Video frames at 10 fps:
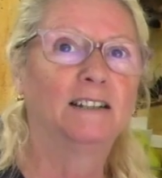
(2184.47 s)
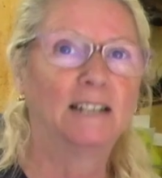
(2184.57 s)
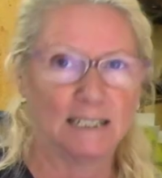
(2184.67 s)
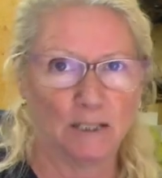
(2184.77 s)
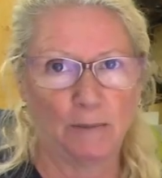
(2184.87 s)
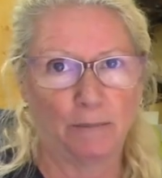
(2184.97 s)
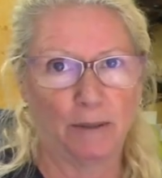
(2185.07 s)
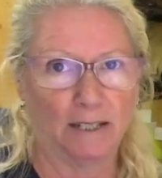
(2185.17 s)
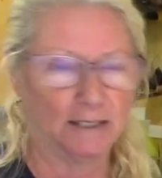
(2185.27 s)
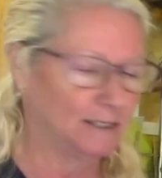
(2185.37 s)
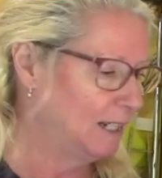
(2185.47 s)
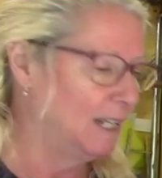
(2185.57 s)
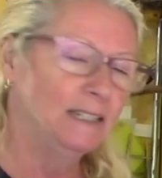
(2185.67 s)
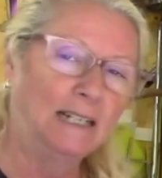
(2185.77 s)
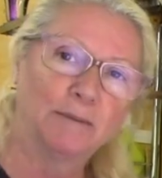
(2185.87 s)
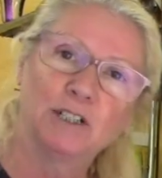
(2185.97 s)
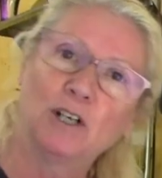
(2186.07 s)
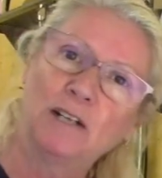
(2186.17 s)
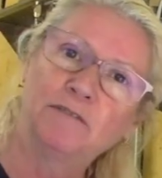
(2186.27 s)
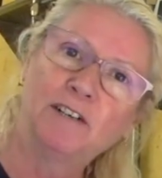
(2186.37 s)
That's a big plus. Now I'm going to
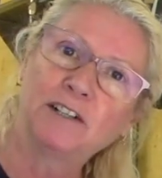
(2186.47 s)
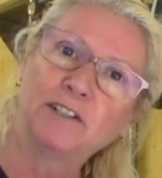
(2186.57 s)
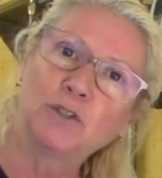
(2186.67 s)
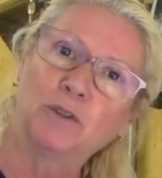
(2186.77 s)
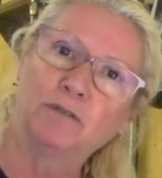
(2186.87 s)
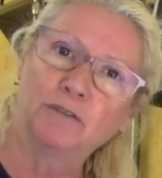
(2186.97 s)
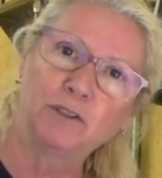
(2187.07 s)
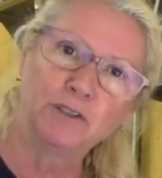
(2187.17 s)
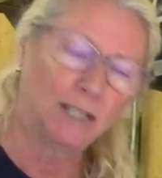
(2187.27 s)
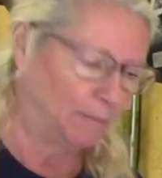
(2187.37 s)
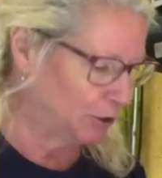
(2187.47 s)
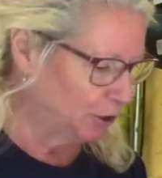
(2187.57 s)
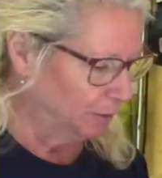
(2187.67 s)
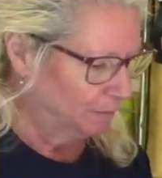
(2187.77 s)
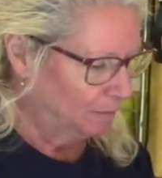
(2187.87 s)
go ahead and fire this to a full fuse temperature.